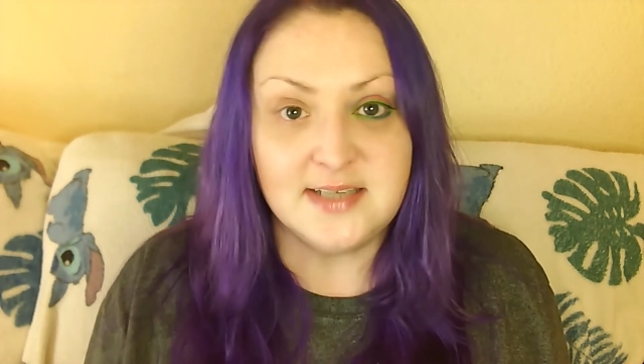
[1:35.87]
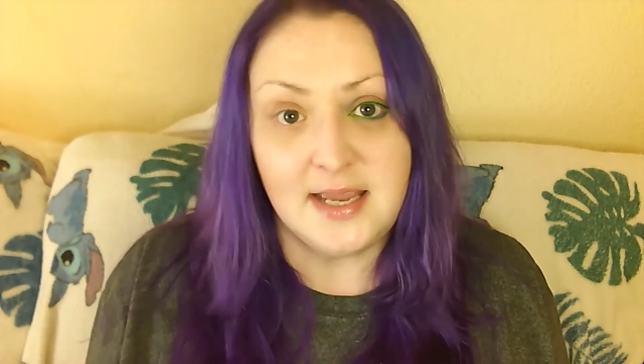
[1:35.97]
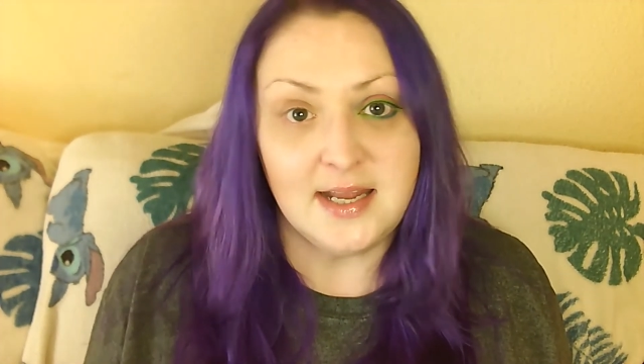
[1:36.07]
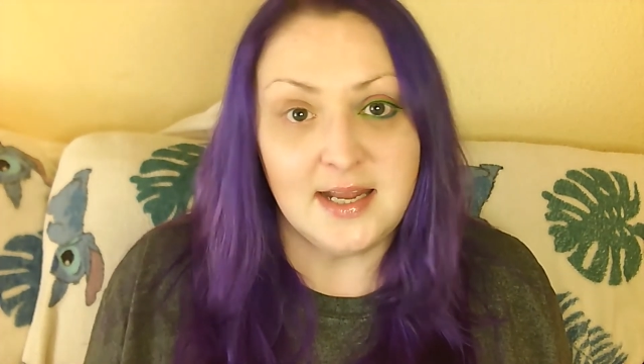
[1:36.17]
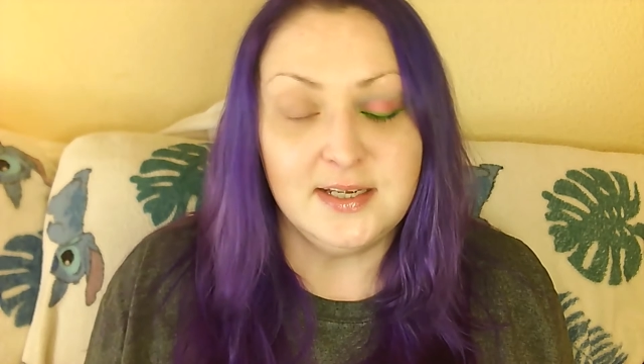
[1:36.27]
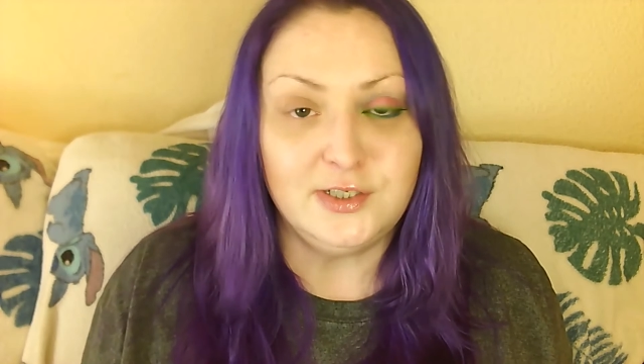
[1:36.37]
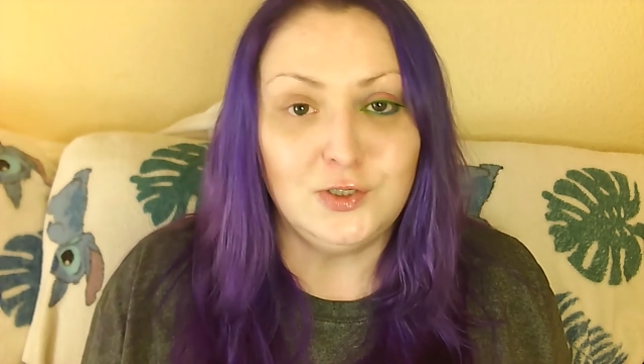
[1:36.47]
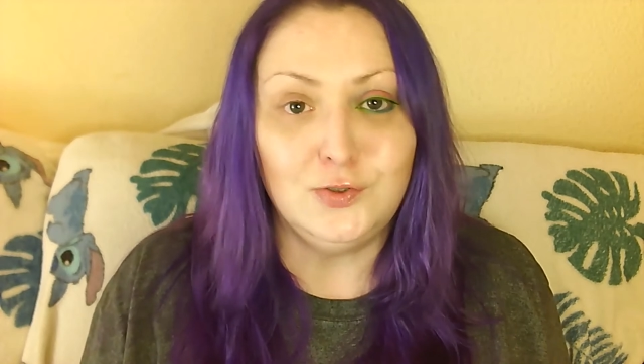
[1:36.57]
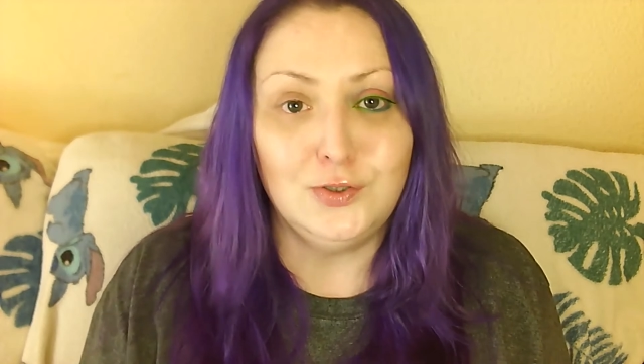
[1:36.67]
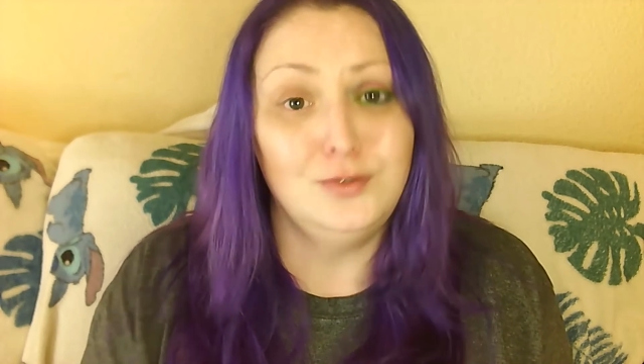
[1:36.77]
anything
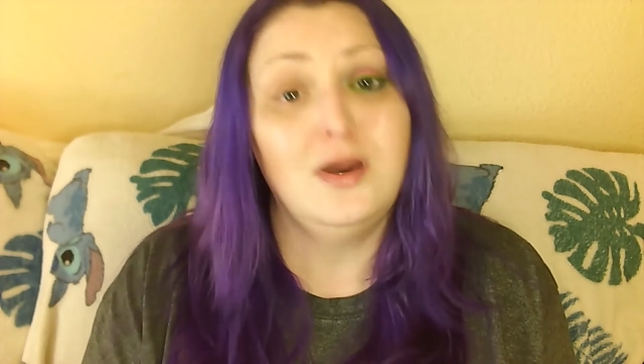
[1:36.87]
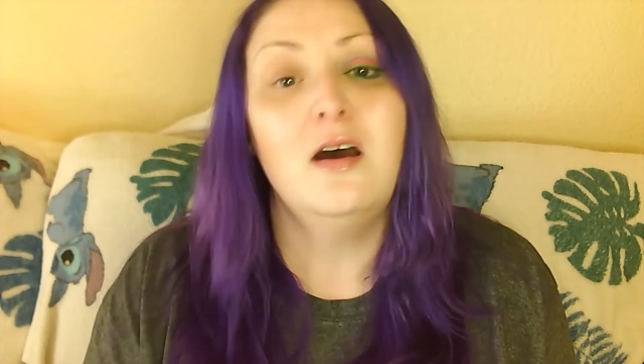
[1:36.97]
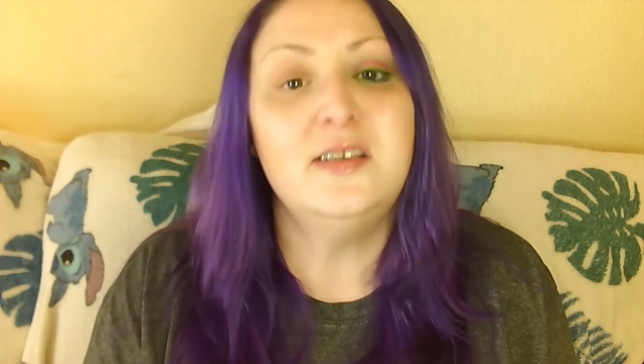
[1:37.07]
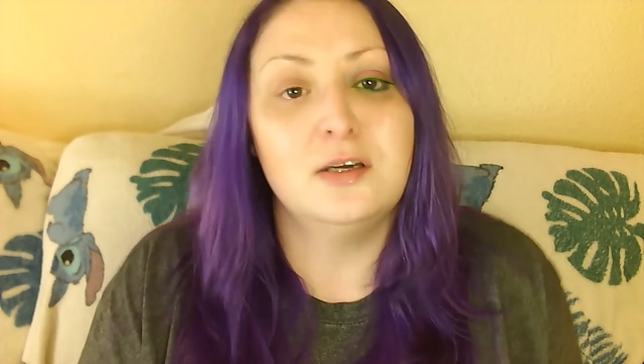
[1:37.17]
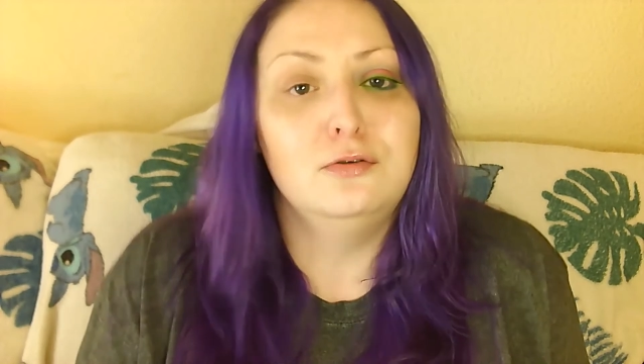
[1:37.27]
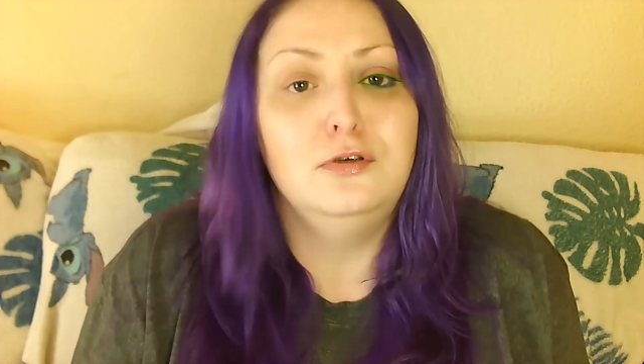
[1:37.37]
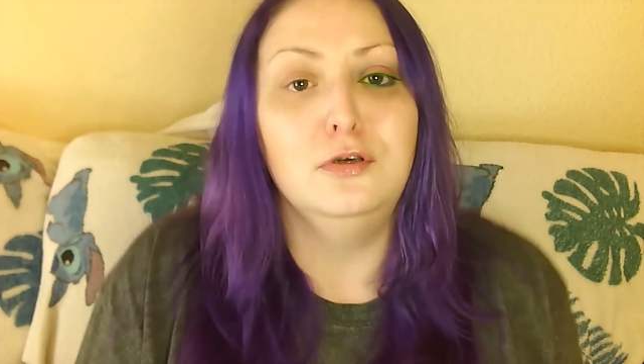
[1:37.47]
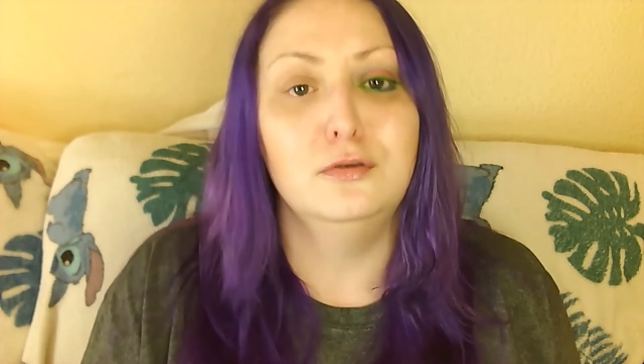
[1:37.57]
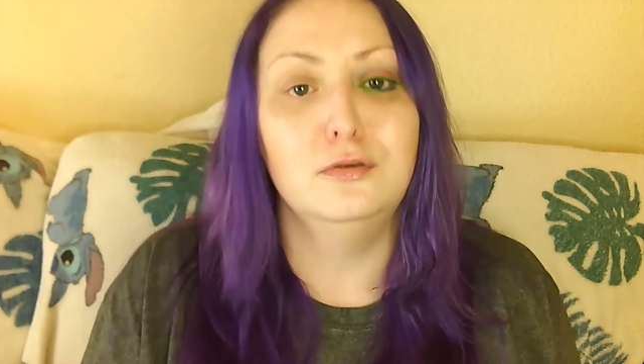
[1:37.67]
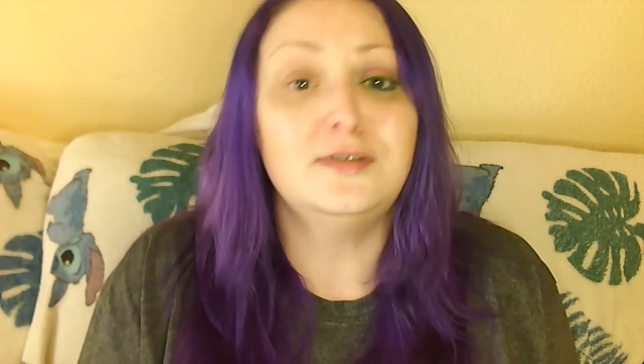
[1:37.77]
to you that I don't
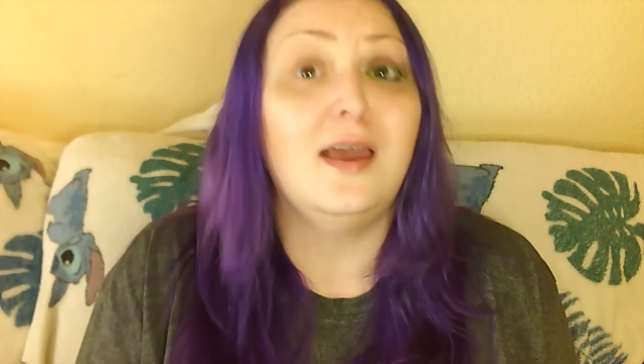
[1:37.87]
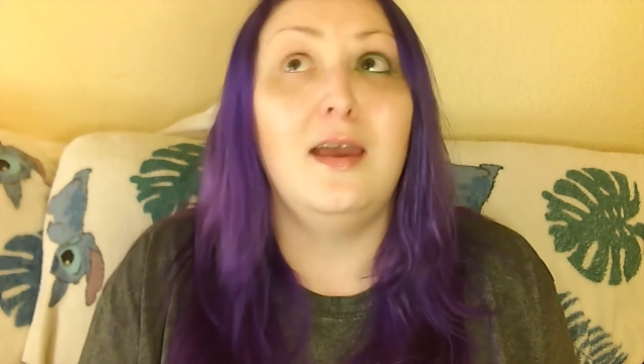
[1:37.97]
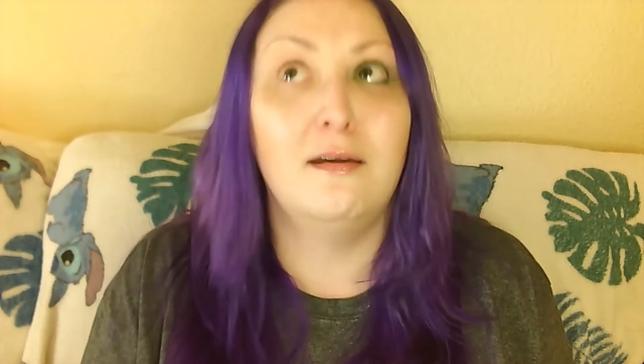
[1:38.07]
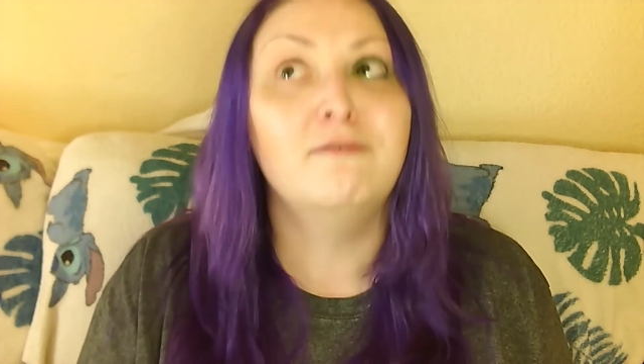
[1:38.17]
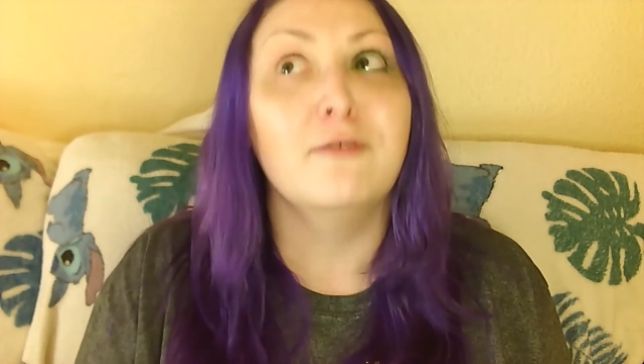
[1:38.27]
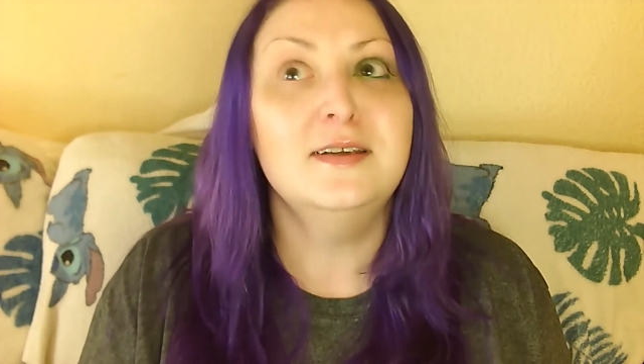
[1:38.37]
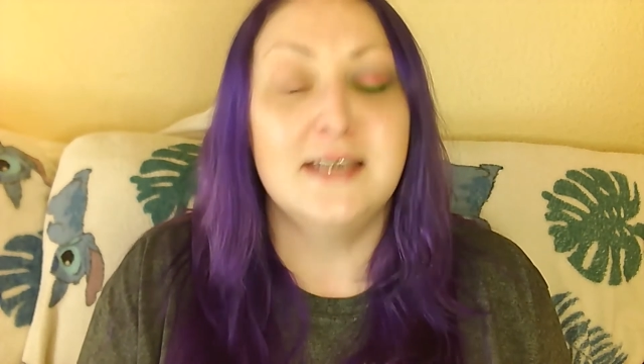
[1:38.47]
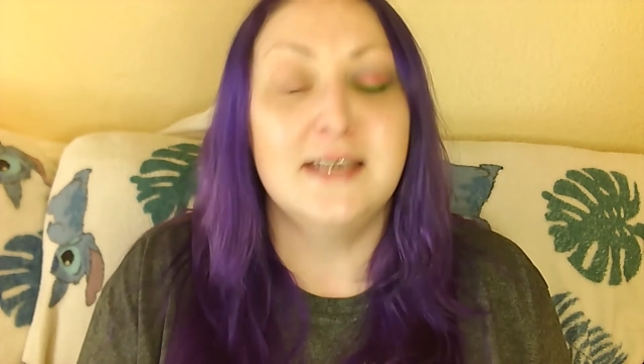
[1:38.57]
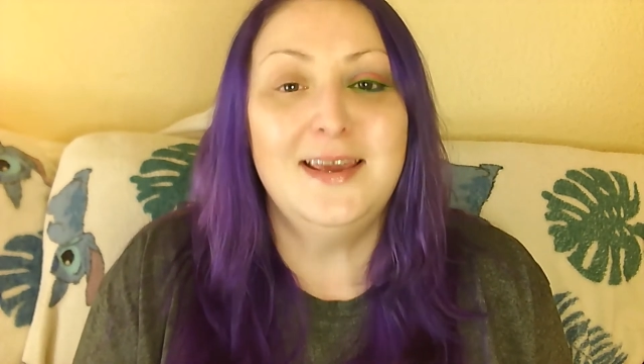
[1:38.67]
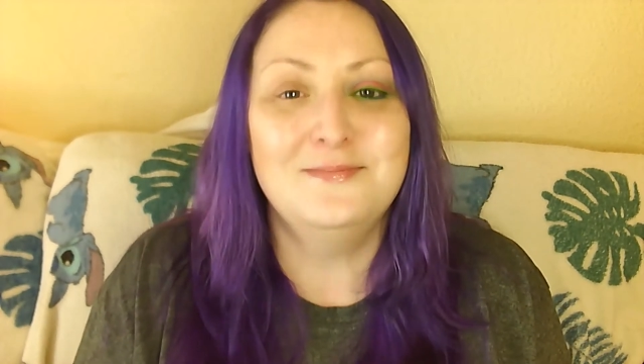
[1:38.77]
use every
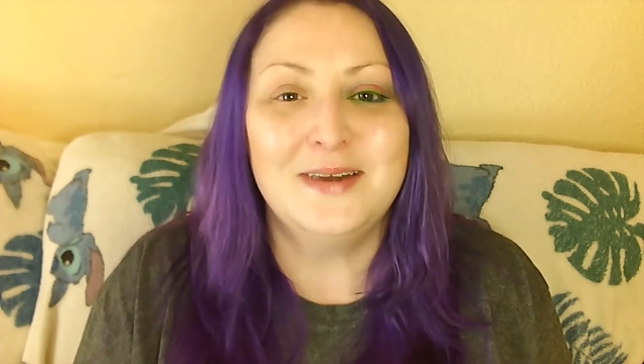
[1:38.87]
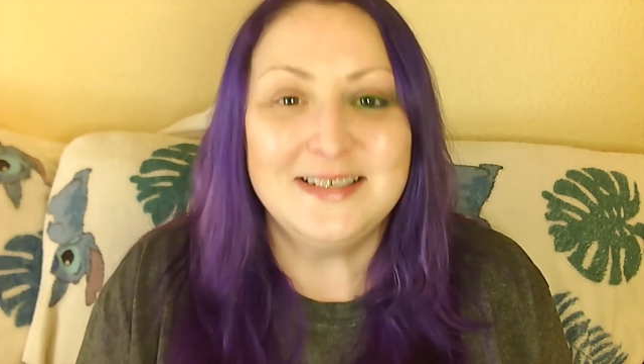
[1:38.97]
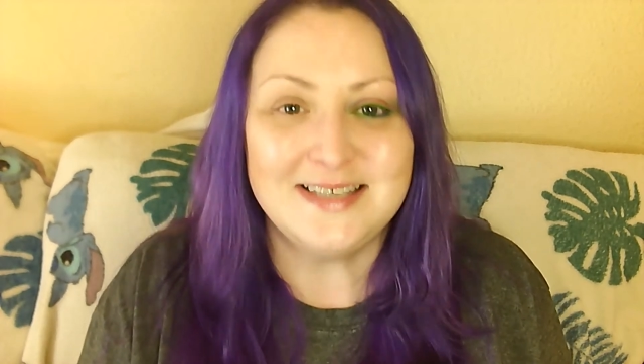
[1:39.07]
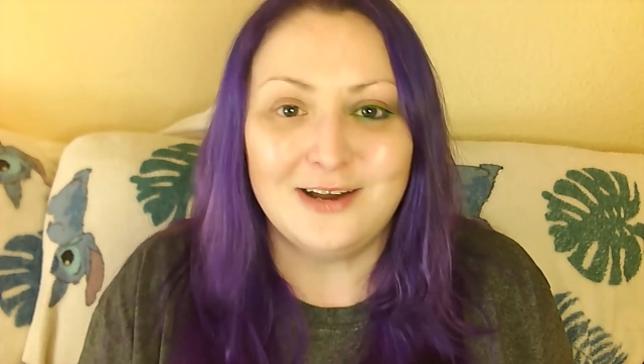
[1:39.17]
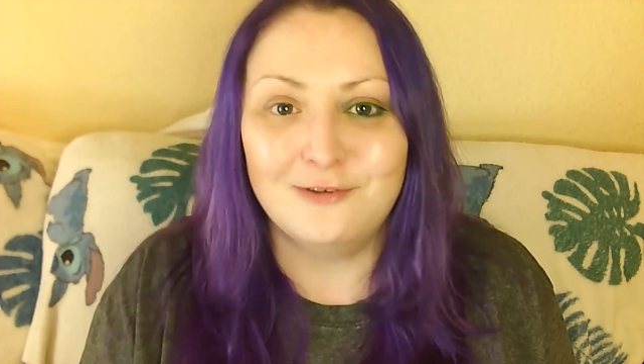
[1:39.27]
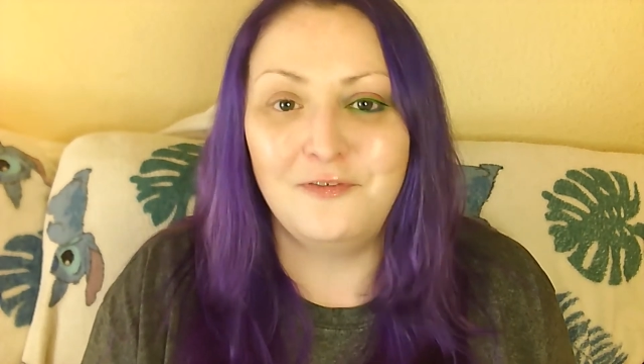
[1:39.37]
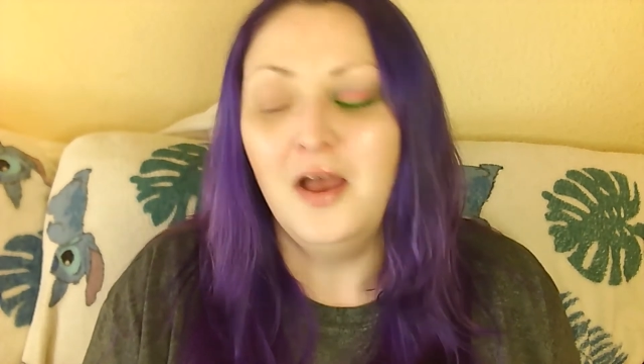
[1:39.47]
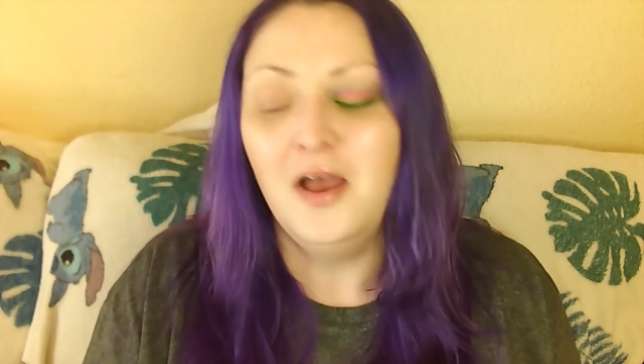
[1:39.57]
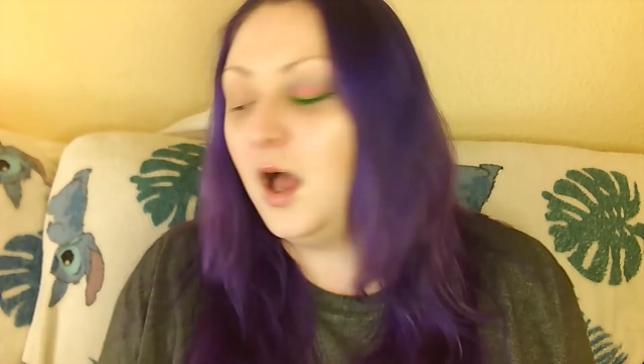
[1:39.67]
day myself.